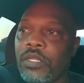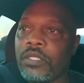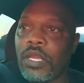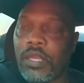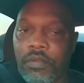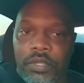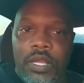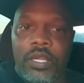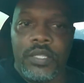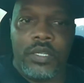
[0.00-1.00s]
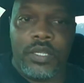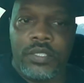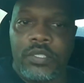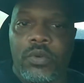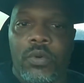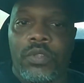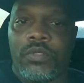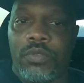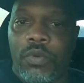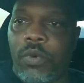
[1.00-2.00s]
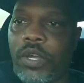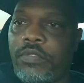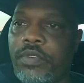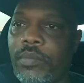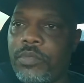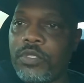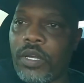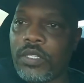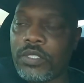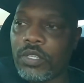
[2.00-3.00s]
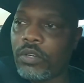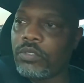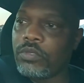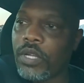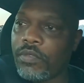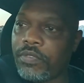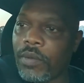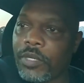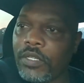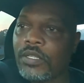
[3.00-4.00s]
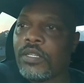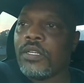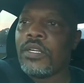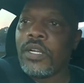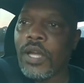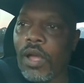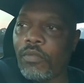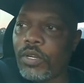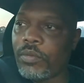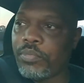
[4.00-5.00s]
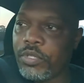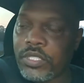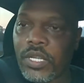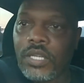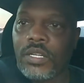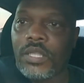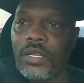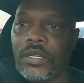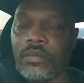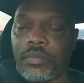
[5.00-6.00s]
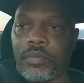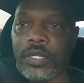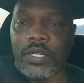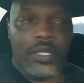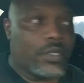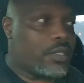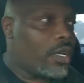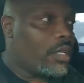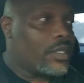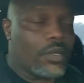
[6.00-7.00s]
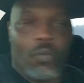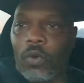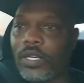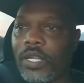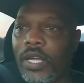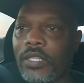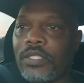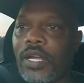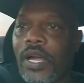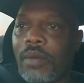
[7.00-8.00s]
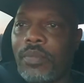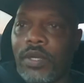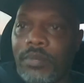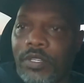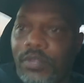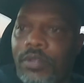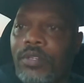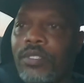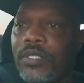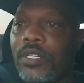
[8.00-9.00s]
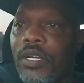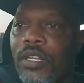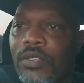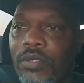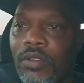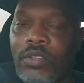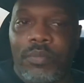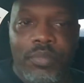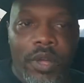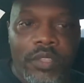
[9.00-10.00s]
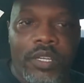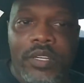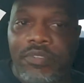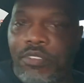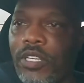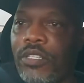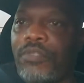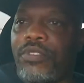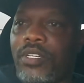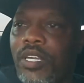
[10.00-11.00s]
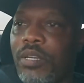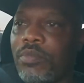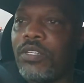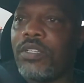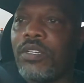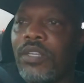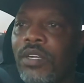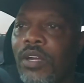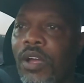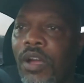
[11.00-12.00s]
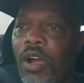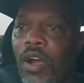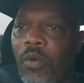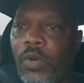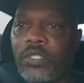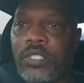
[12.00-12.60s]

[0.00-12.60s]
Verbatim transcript: take everything that she's going through away from her. So I need y'all to do that for me. I really appreciate it. And Benita, one day at a time, baby girl. You know your brother here for you if you need me. I always